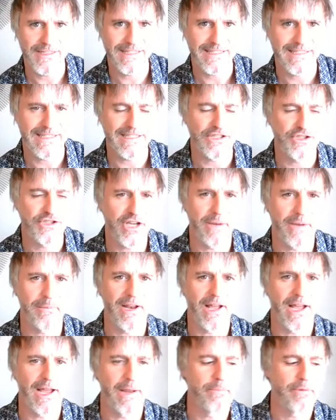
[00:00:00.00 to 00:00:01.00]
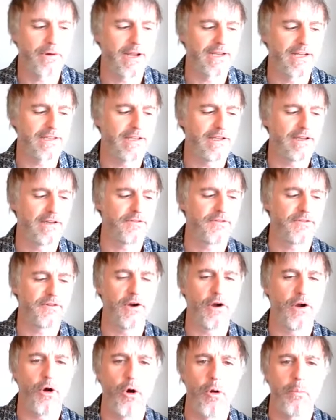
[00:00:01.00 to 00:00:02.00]
This is Gemini Brett here
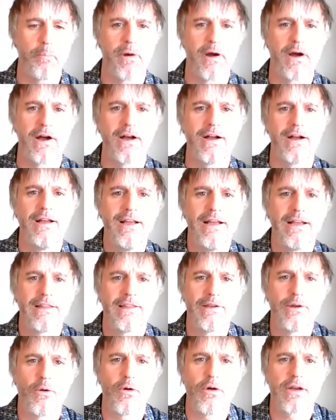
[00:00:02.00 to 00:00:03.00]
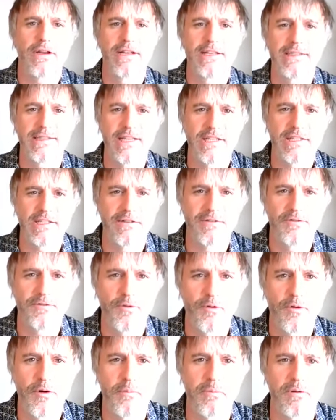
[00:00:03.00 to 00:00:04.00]
for OPA, the Organization
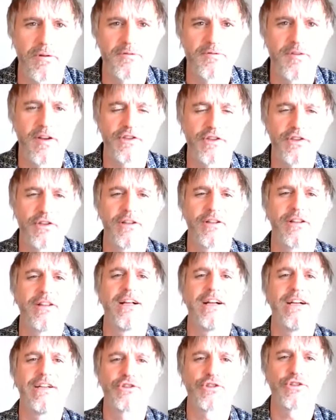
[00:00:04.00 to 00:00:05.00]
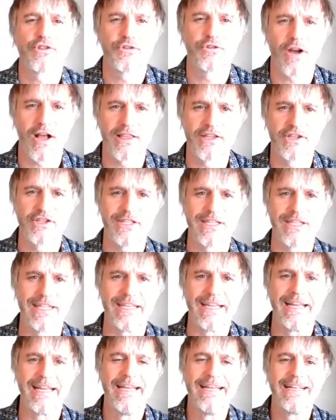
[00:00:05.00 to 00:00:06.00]
for Professional
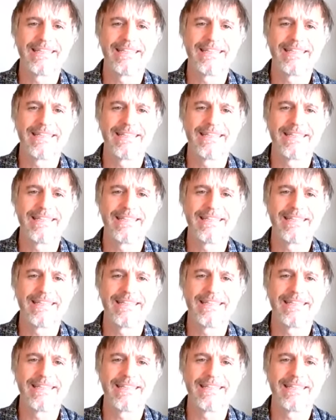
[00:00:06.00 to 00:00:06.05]
Astrology.